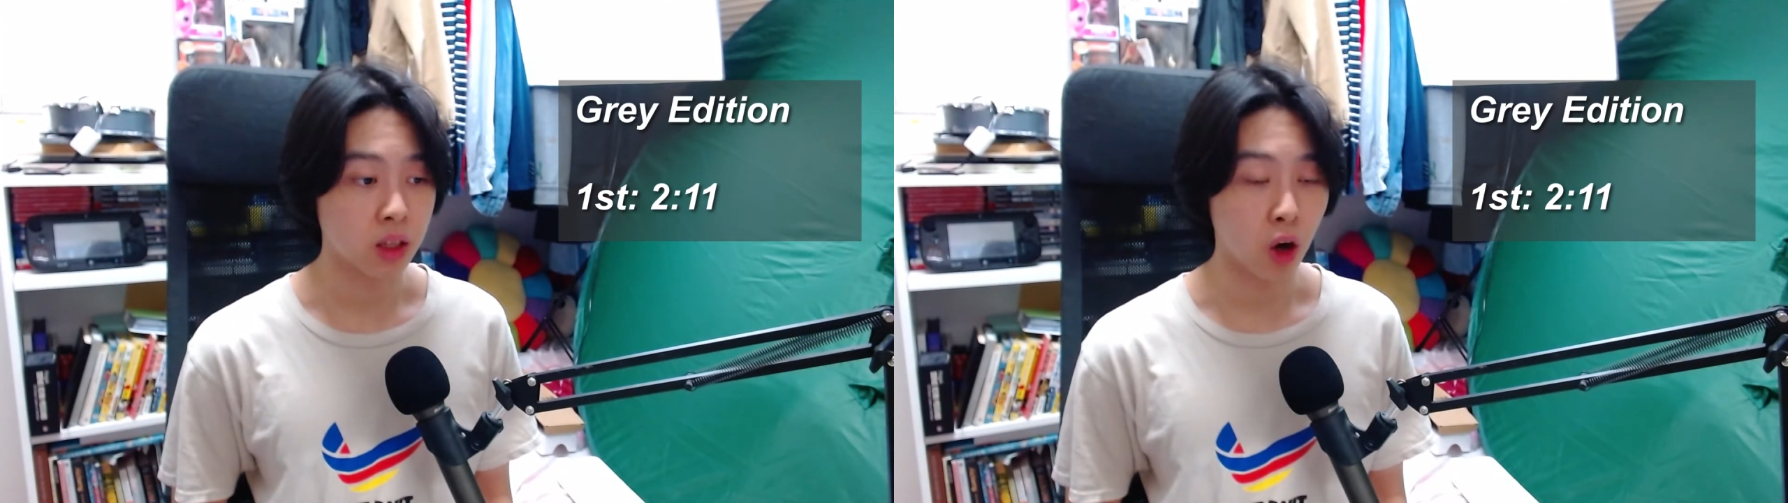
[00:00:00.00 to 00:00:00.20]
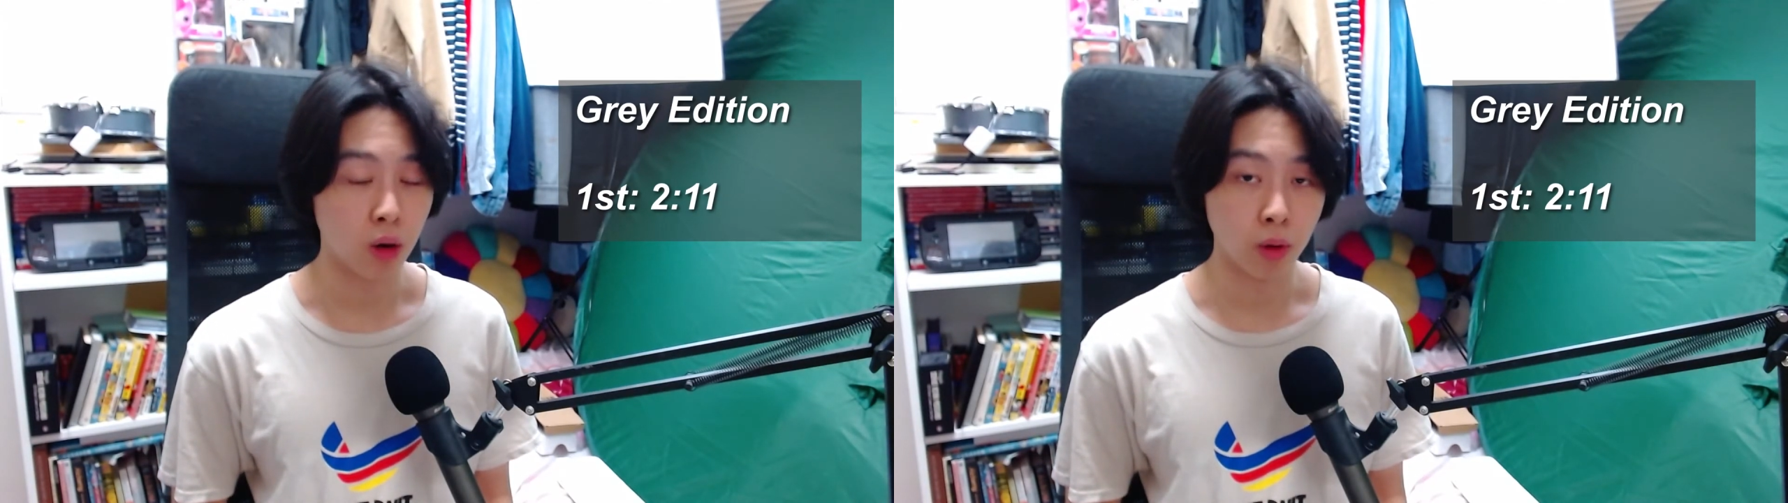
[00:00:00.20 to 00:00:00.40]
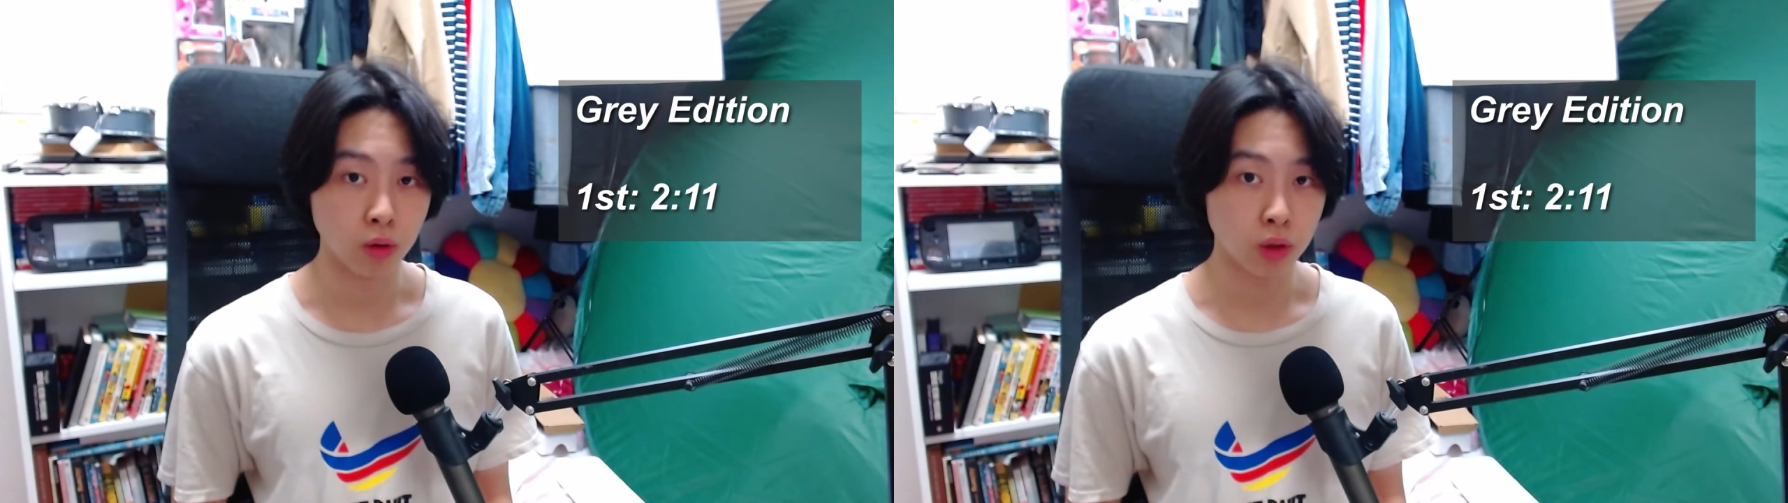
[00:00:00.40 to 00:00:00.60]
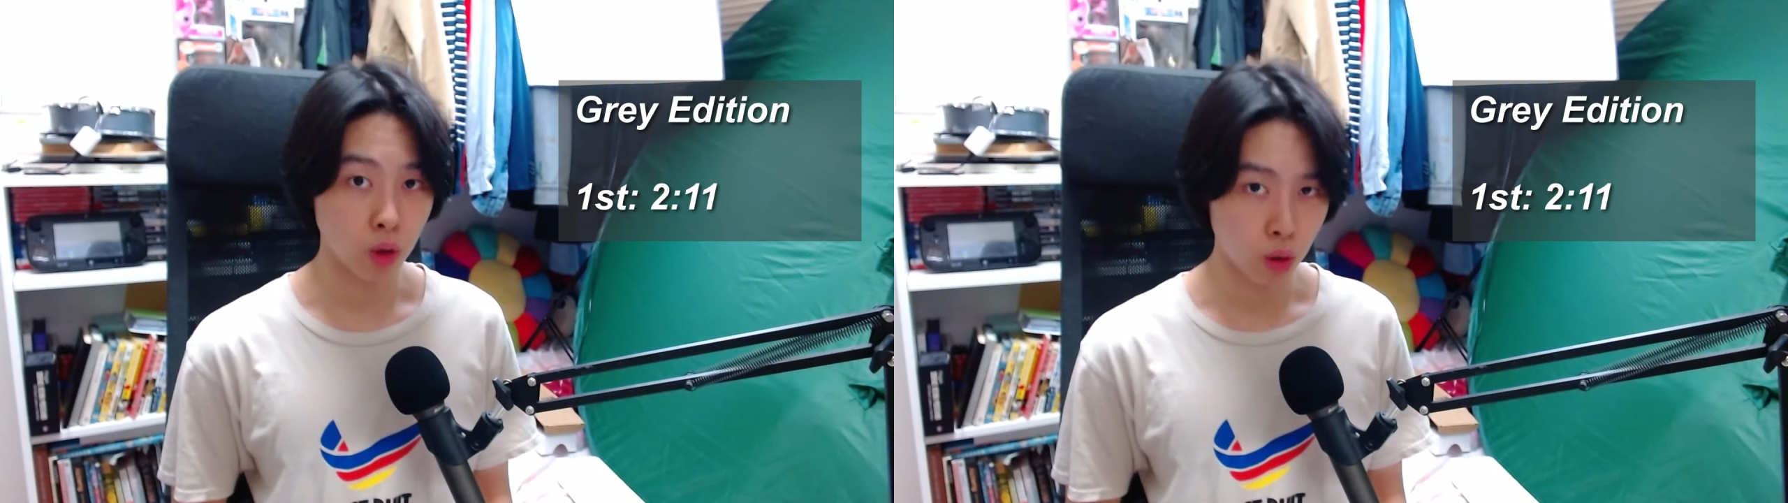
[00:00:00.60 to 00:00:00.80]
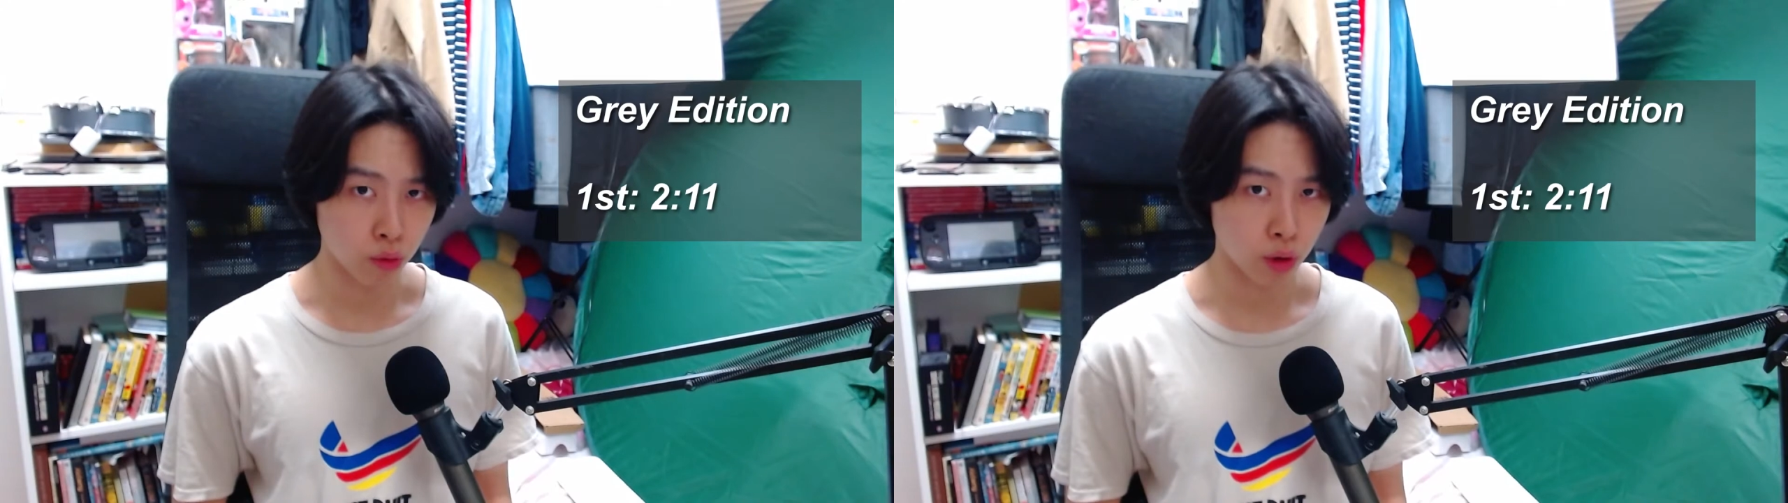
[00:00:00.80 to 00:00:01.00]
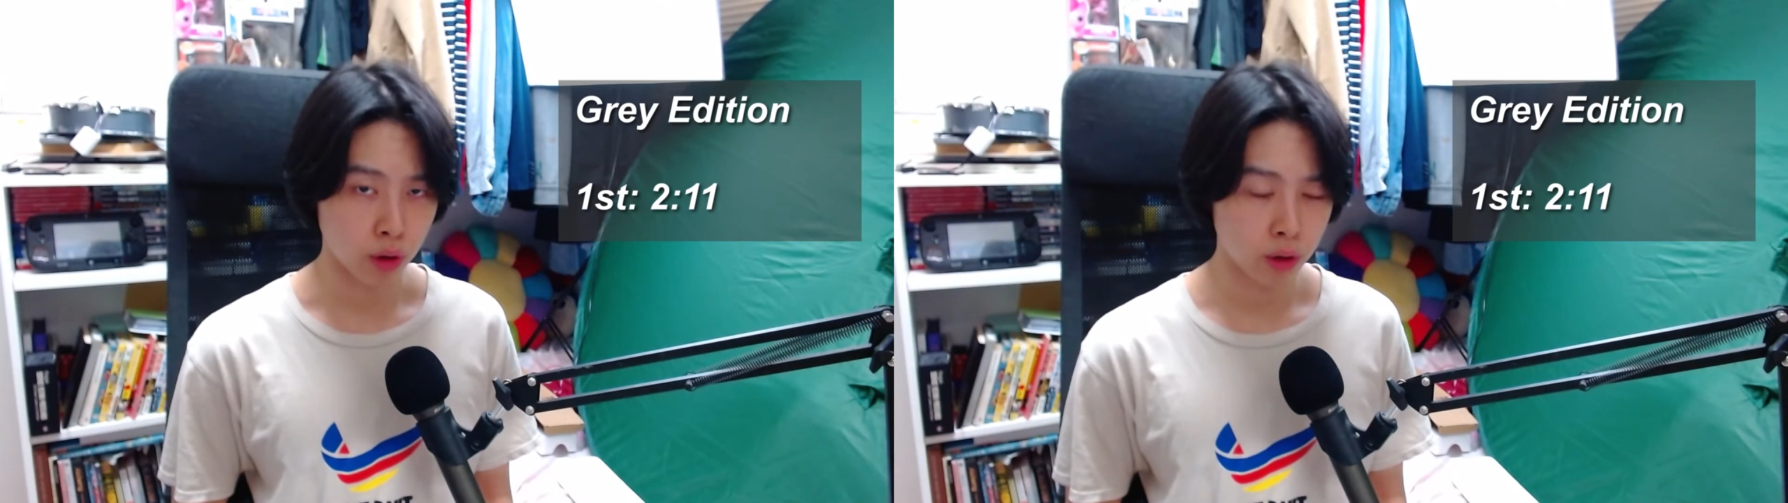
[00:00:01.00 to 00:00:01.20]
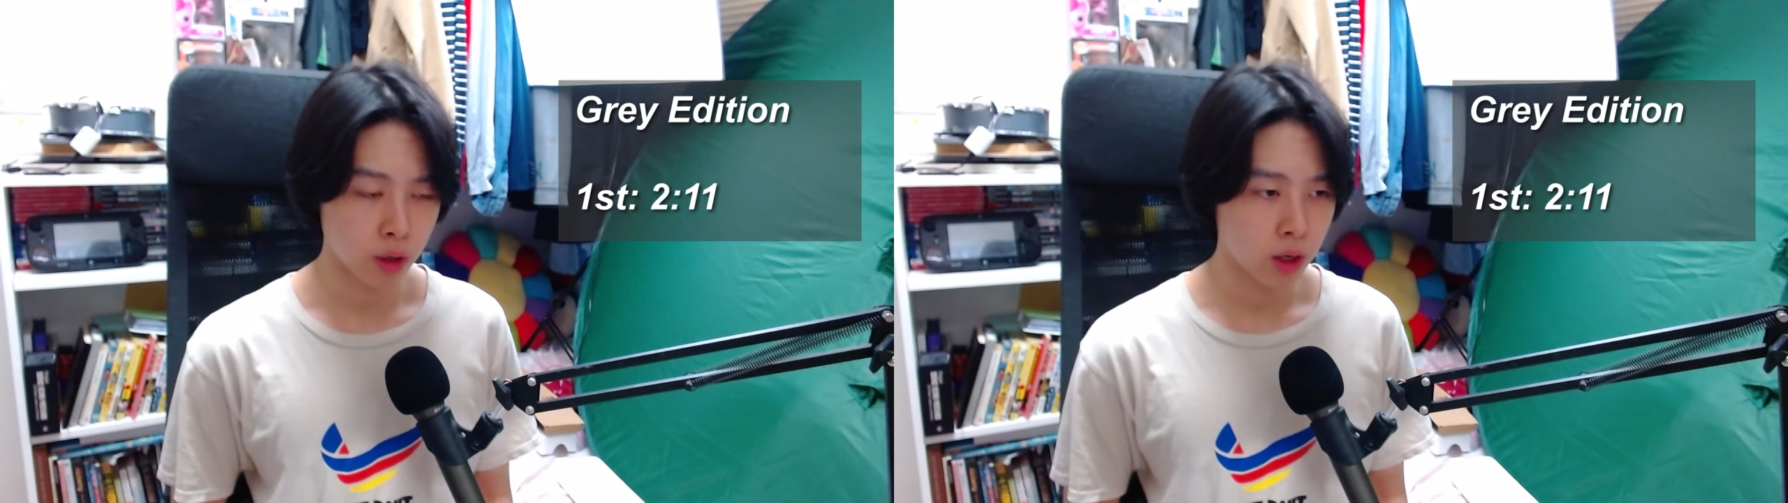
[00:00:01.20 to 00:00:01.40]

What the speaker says: almost over.